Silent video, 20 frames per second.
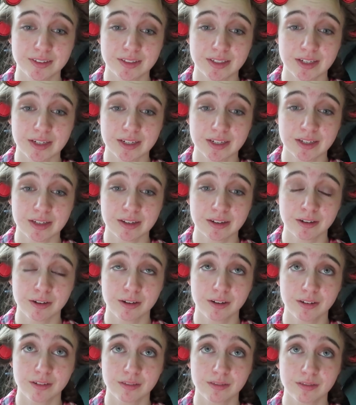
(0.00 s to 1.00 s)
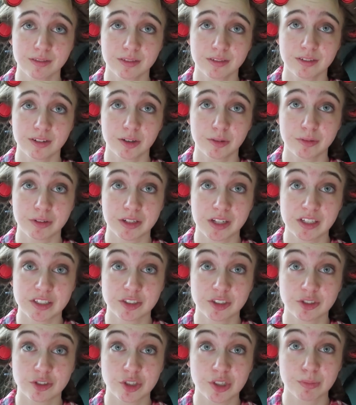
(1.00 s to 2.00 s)
taking a
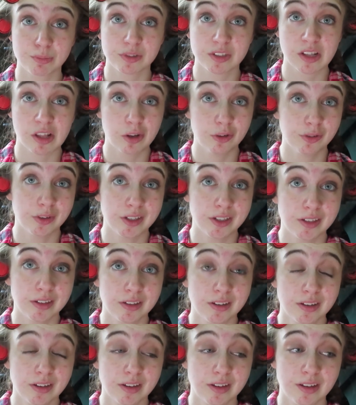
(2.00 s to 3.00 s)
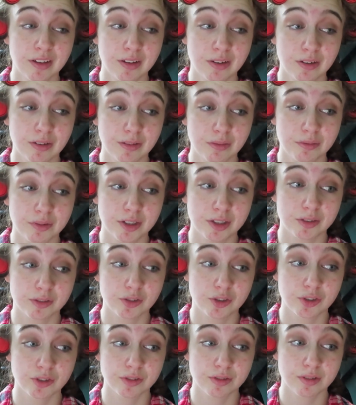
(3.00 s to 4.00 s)
relationship slowly,
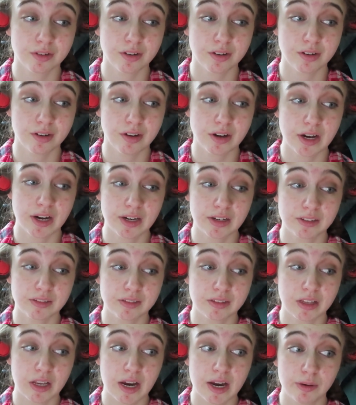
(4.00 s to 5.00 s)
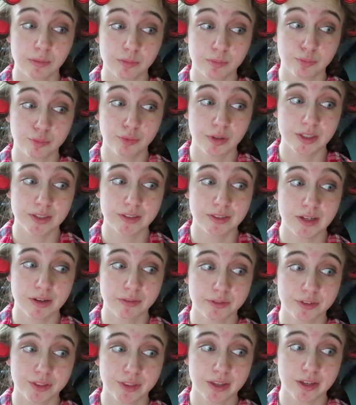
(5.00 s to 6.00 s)
which I would
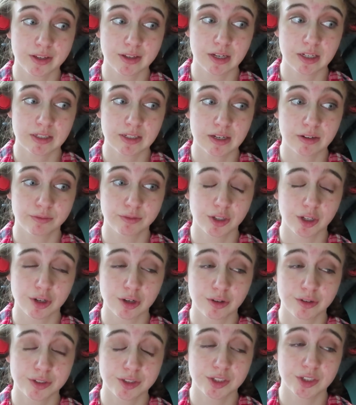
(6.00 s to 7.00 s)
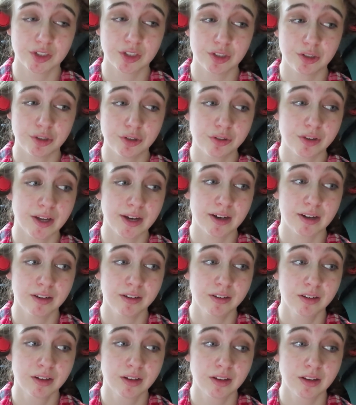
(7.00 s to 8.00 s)
never think I'd have the courage to do that.
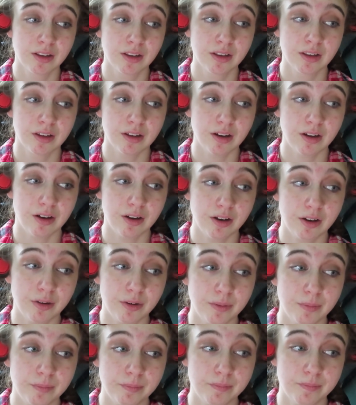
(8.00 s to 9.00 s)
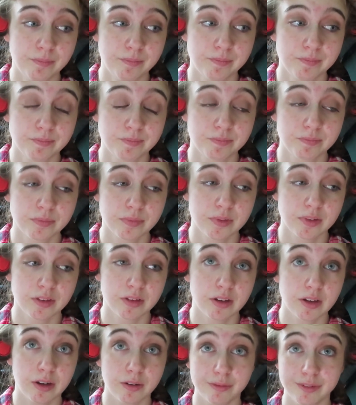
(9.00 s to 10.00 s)
I
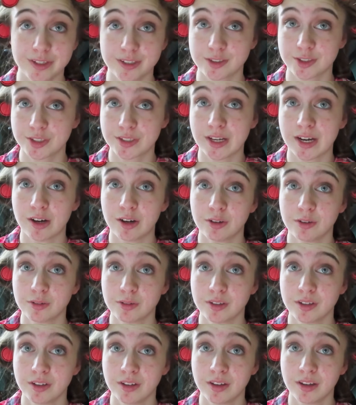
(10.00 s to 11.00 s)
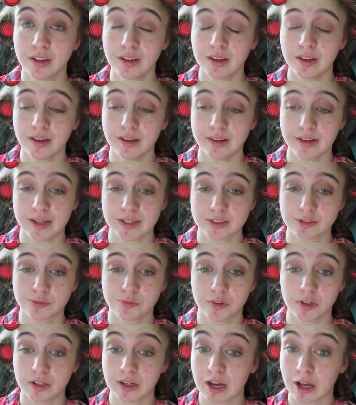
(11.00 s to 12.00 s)
reached out and asked
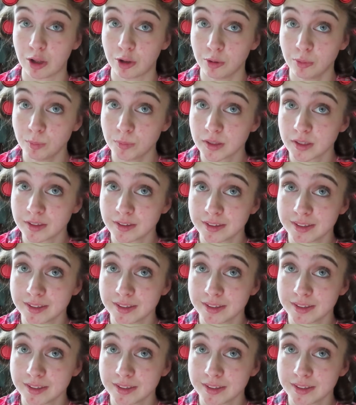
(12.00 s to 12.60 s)
for help